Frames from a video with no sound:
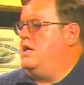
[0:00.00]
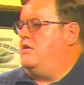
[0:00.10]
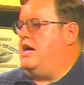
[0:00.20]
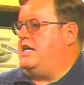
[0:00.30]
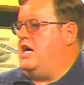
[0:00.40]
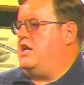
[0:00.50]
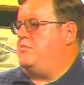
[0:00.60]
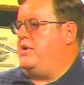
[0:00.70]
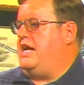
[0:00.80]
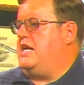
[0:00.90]
Right now they're
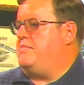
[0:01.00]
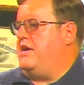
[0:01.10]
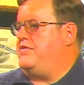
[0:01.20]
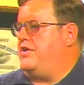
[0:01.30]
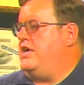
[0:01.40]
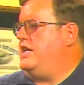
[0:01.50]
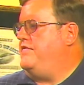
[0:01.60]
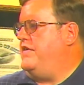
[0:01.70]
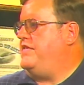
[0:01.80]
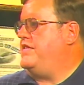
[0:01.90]
bringing about $30,000 to
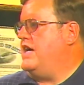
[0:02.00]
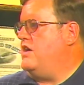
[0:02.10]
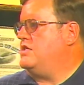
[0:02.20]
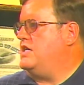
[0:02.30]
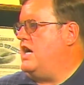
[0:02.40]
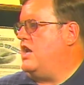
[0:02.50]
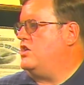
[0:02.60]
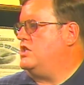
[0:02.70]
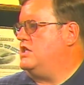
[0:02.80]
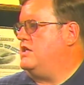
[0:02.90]

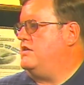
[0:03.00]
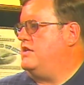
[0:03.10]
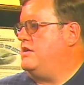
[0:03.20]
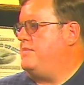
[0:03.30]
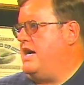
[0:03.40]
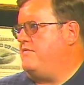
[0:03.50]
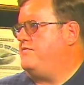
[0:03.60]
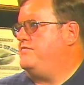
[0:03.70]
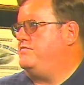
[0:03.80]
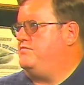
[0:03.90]
$50,000, is about
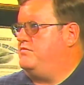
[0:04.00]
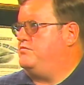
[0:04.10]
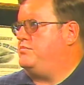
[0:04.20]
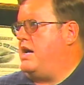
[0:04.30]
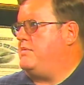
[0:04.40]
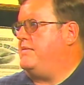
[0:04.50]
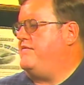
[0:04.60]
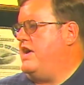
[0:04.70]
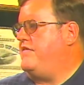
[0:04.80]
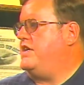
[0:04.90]
probably
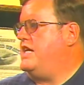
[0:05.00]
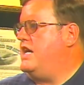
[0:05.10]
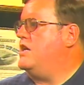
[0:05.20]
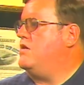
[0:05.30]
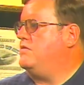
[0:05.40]
5 to 10 known.